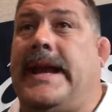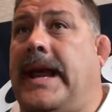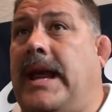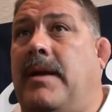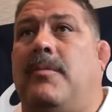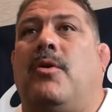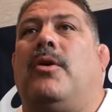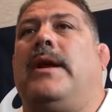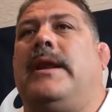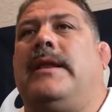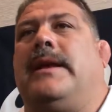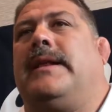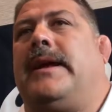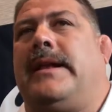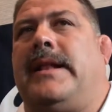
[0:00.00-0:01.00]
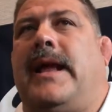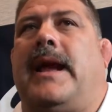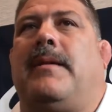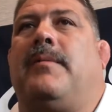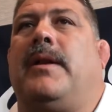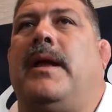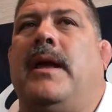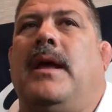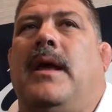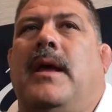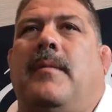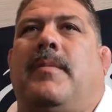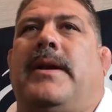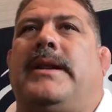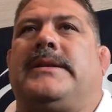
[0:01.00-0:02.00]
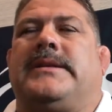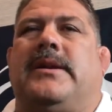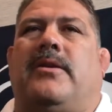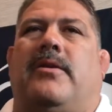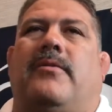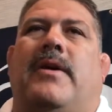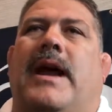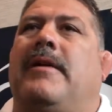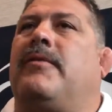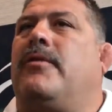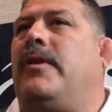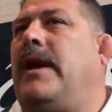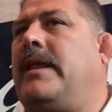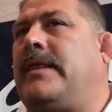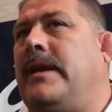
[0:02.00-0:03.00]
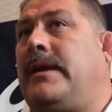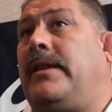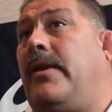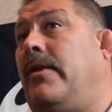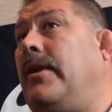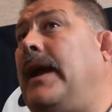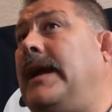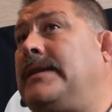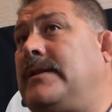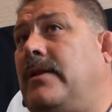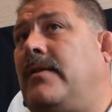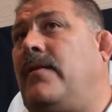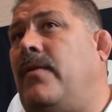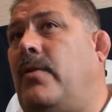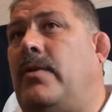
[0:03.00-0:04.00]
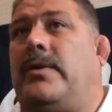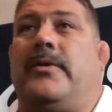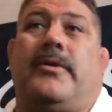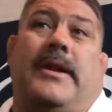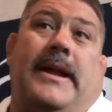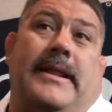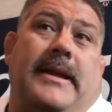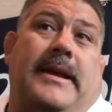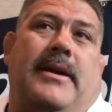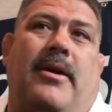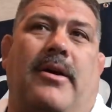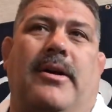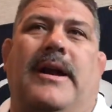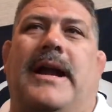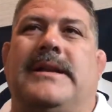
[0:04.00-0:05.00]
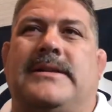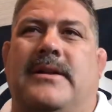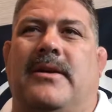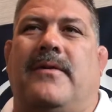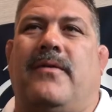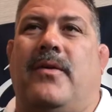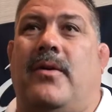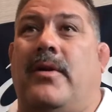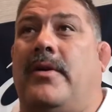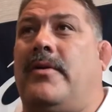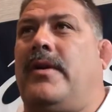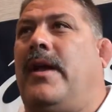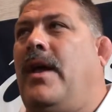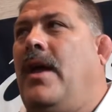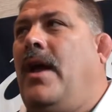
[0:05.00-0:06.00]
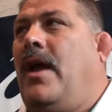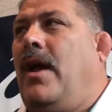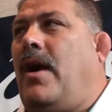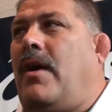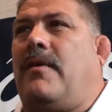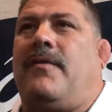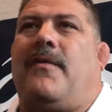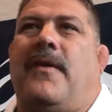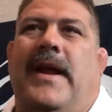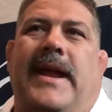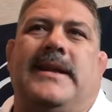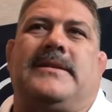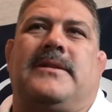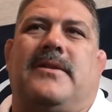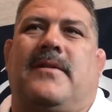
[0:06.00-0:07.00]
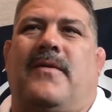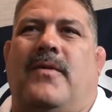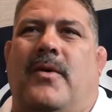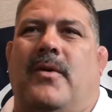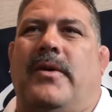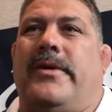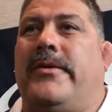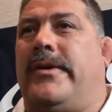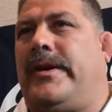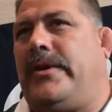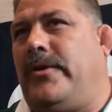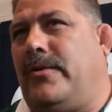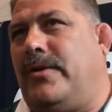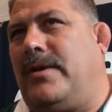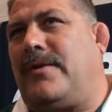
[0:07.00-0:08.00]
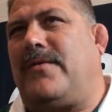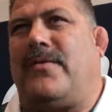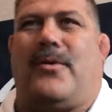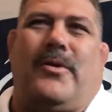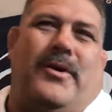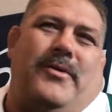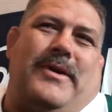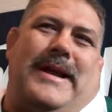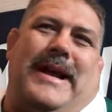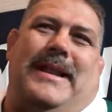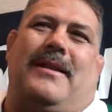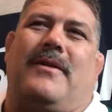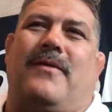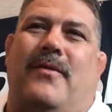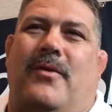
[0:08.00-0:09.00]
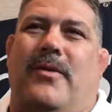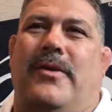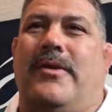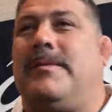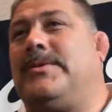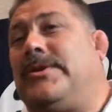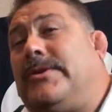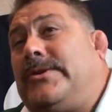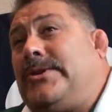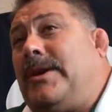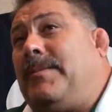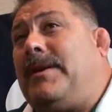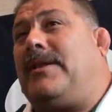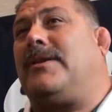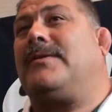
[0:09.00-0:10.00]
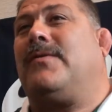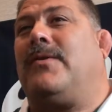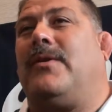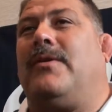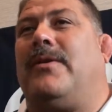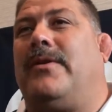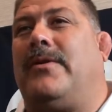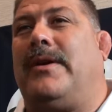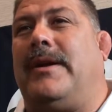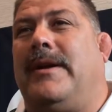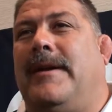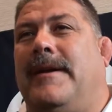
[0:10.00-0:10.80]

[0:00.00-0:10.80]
game or anything like that. But but it's still a rivalry. I think their guys look forward to it. I think our guys look forward to it. Our fans look forward to it. You look forward to it. I look forward to it. I'm sure Jimmy looks forward to it.